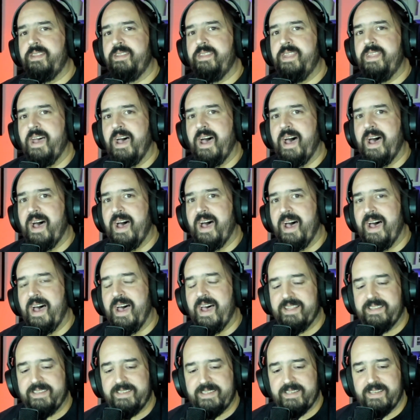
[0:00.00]

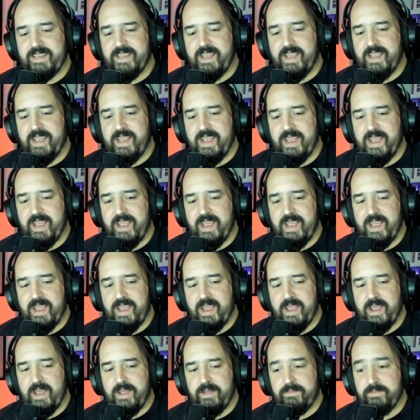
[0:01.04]
that
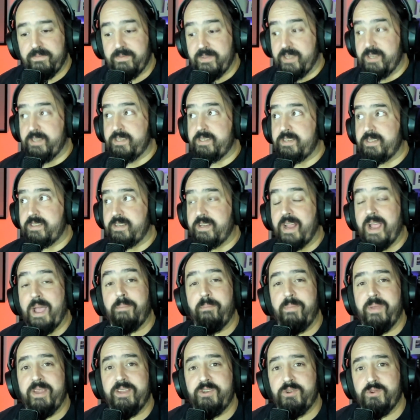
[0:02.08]
this can
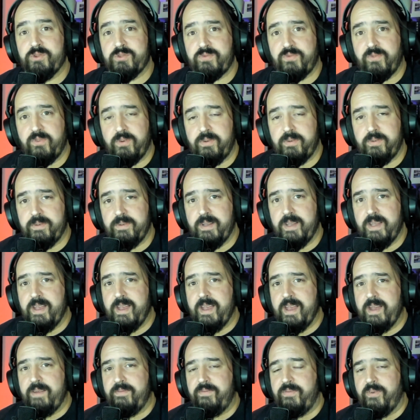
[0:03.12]
be useful
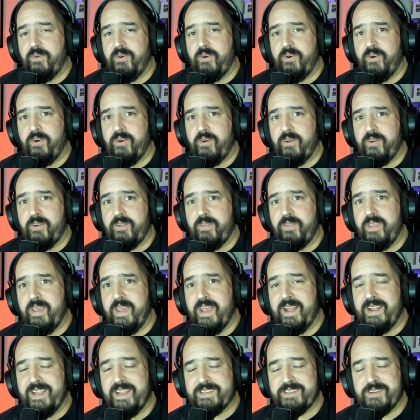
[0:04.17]
for the
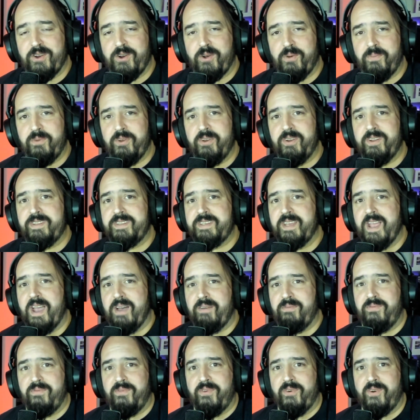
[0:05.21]
Atlassian community
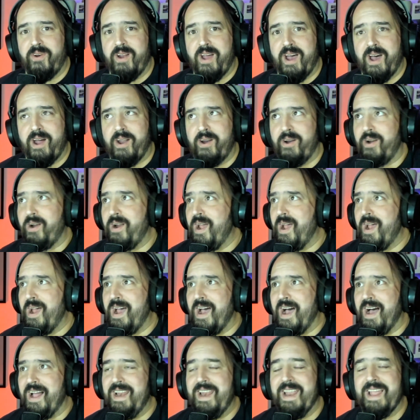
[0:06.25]
and for our
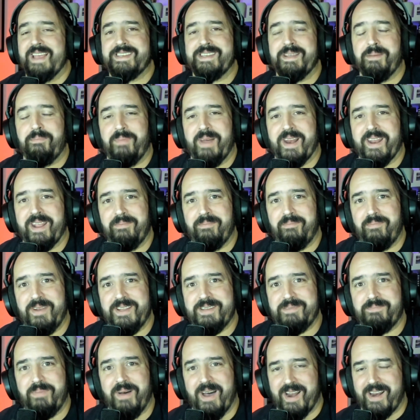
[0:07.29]
Atlassian marketplace
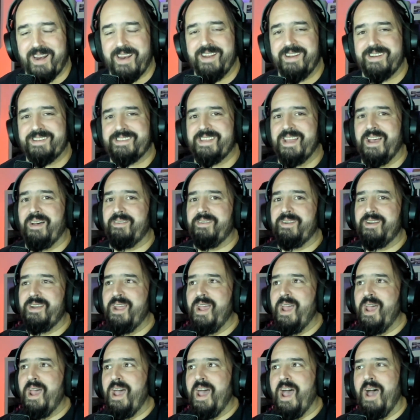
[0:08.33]
partners and
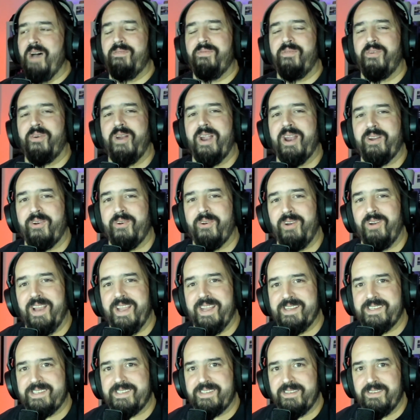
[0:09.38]
for our
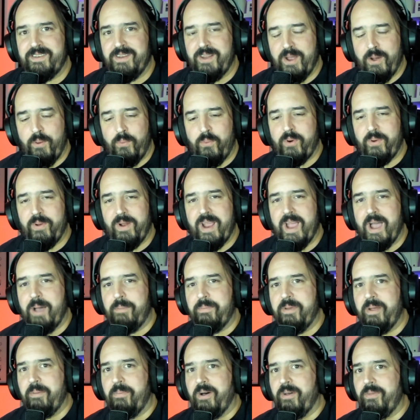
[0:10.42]
colleagues. Yeah, we're really
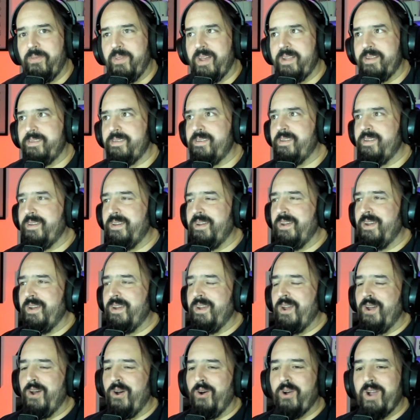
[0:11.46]
happy about that.
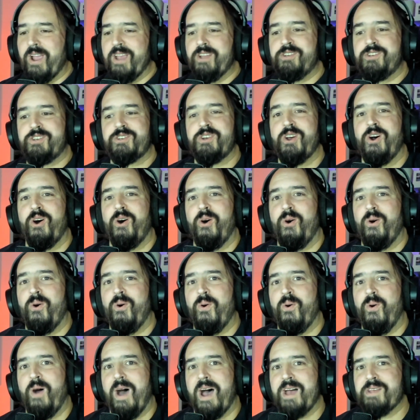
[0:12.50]
Okay,
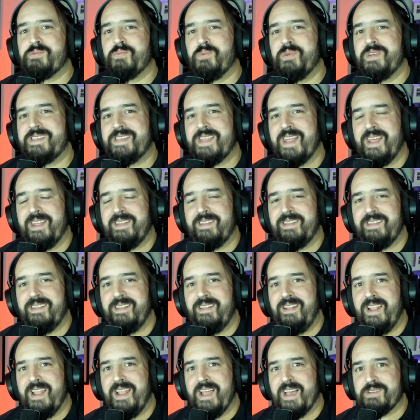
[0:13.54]
so as we said
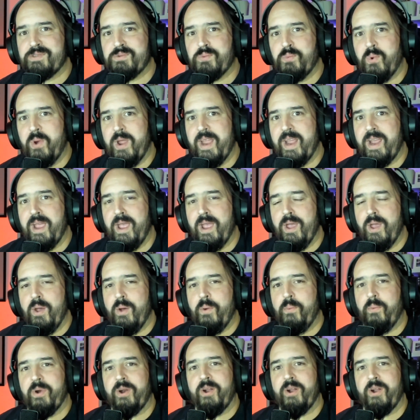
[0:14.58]
last week, we're